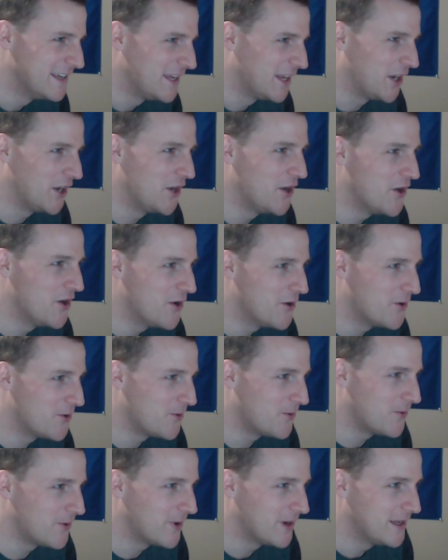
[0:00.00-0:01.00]

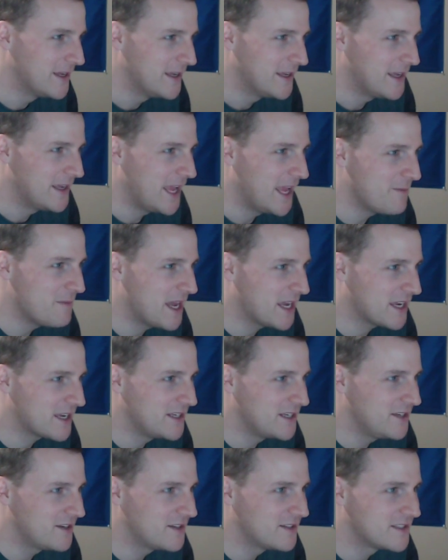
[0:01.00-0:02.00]
No. Hey Matt,
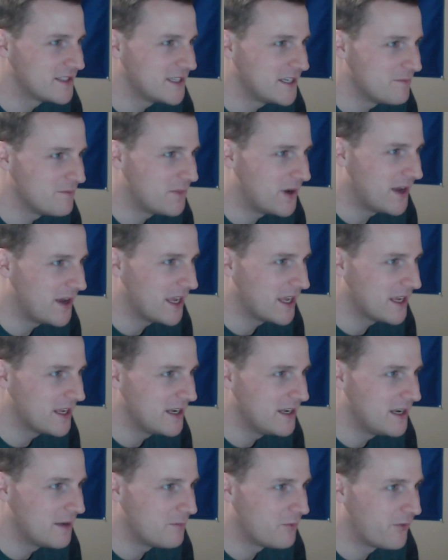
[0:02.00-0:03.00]
can you consider buying a
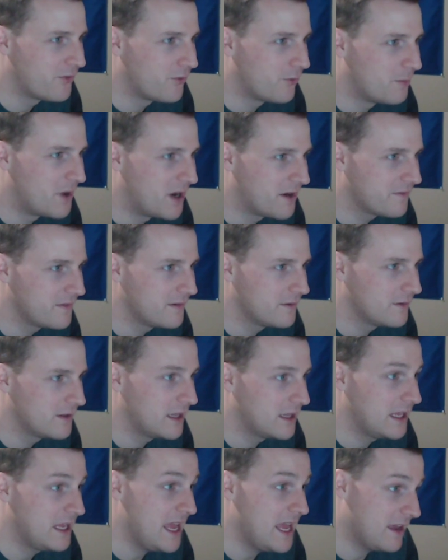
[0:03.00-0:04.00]
number 4 Mark for?
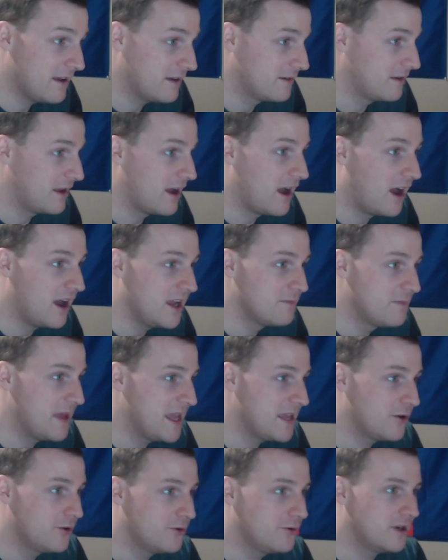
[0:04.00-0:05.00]
Yeah. Hi
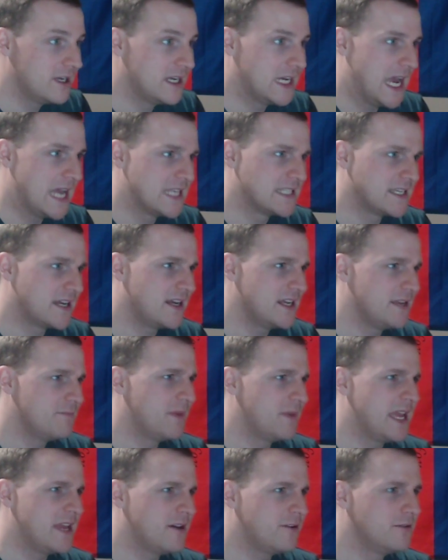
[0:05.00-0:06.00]
Mayo. Hazai
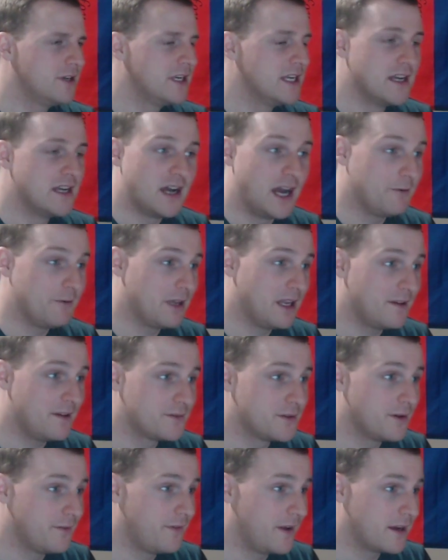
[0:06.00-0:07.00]
Mayo. I would love
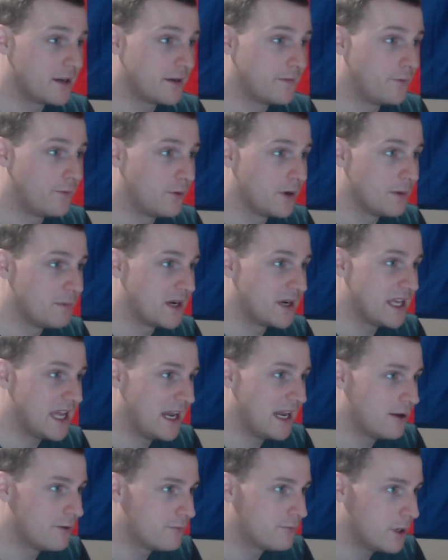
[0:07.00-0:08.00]
to if I could afford it, buddy.
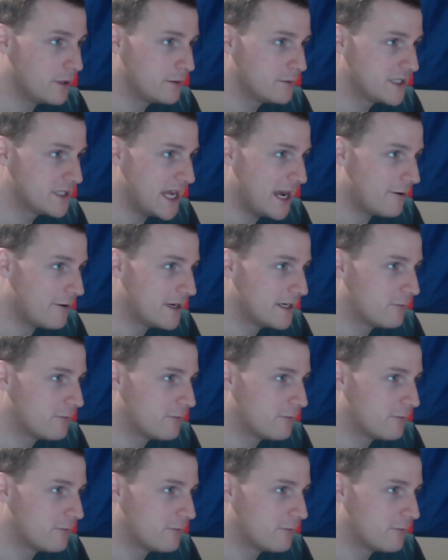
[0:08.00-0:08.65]
Hello Rose Dower,